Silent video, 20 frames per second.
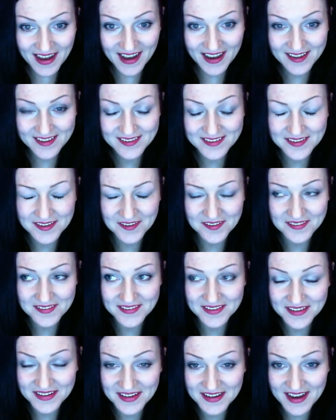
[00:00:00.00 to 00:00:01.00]
I
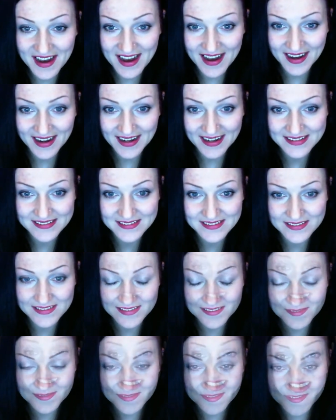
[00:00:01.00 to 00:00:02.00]
seriously can't!
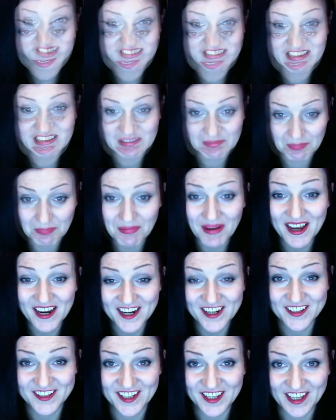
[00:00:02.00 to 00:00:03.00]
It is
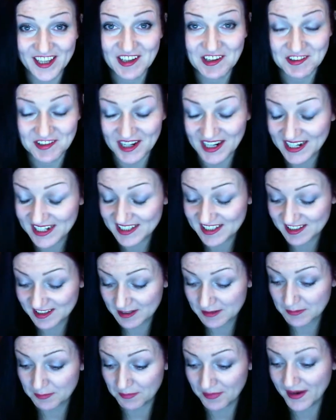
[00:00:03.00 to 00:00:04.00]
burning, alright? It
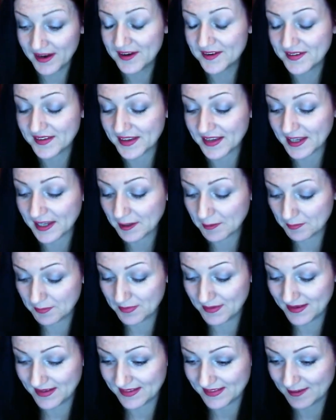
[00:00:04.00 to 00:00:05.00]
is burning,
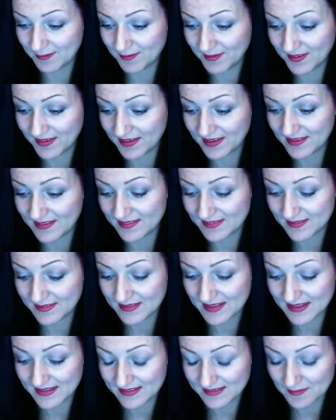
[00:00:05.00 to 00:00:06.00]
but the thing is
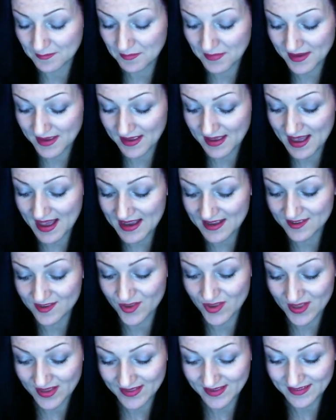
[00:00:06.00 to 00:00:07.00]
that my
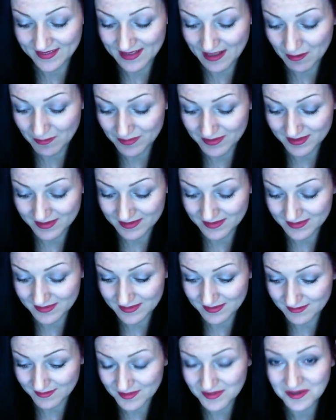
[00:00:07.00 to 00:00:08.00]
eyes shutting down
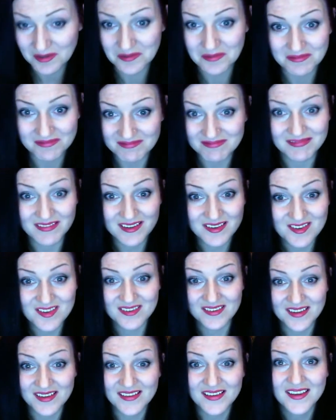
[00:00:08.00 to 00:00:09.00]
just, you know, it's
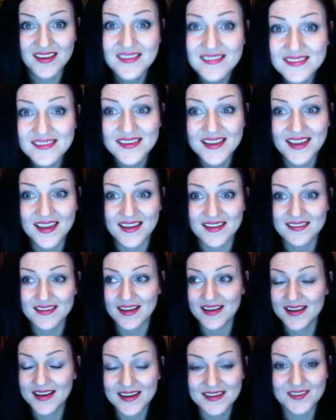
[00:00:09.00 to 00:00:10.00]
just an instinct.
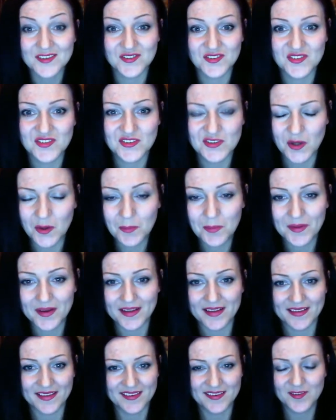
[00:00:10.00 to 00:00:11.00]
I can't stop
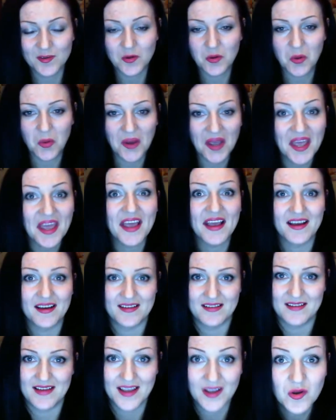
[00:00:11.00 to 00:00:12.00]
it. It's too
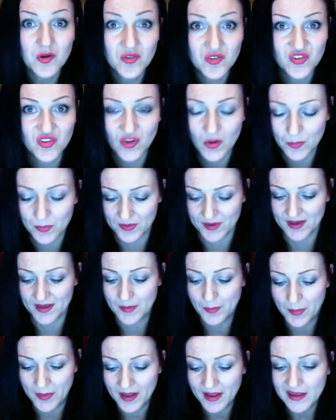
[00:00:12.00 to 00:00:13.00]
quick. I could stop
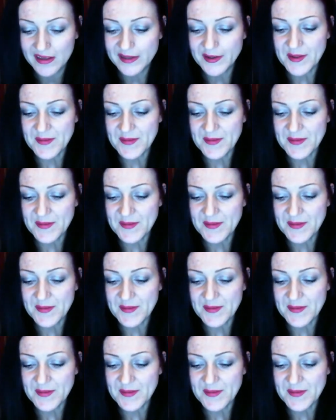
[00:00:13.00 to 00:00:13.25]
it, but...